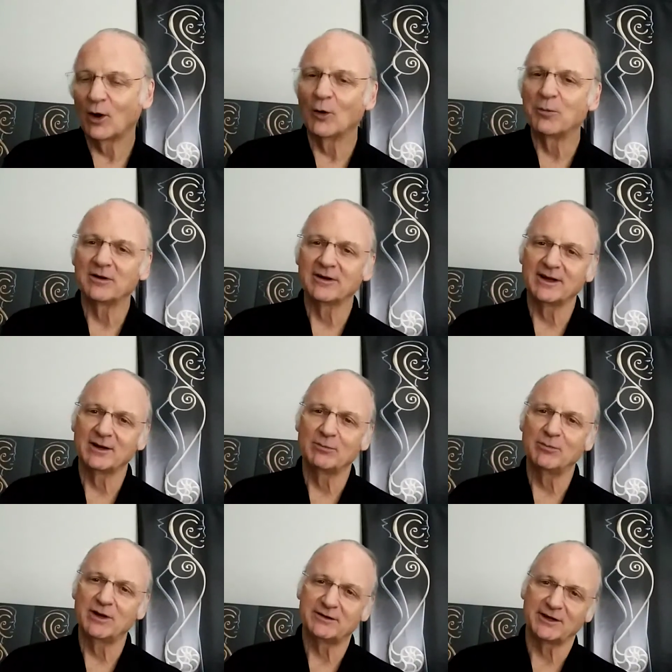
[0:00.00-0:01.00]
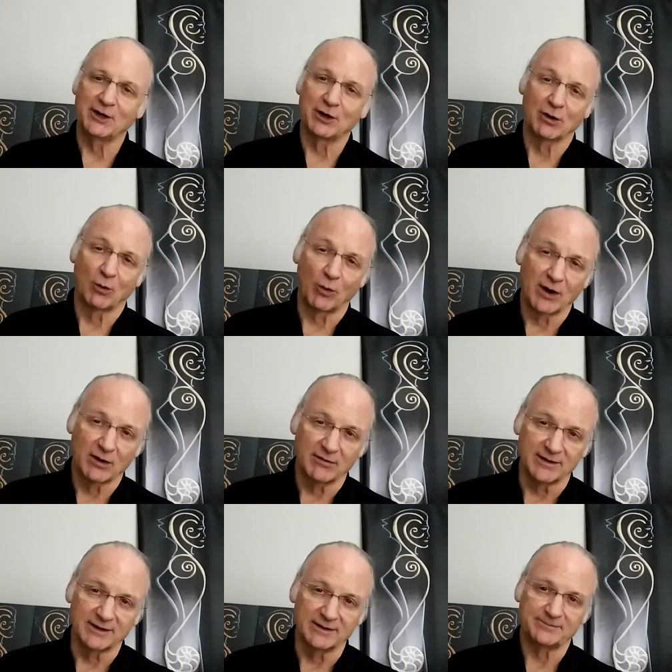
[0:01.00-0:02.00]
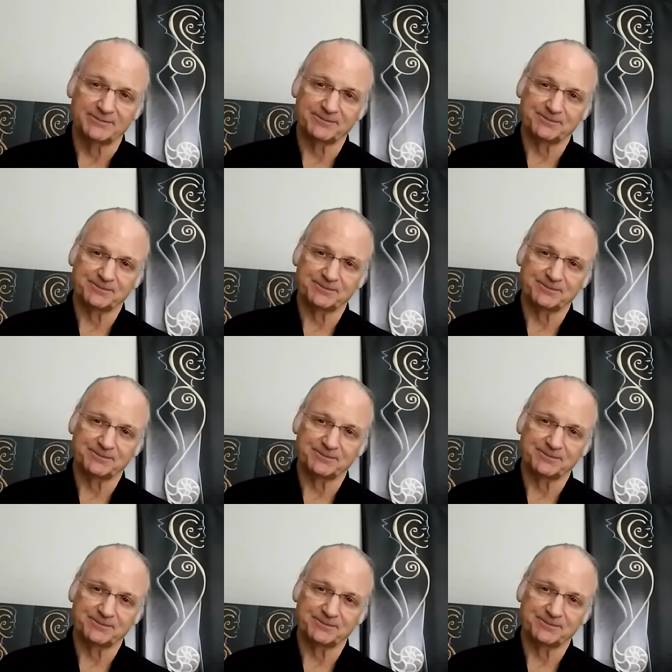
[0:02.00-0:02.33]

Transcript: openly admit that you're aware of it?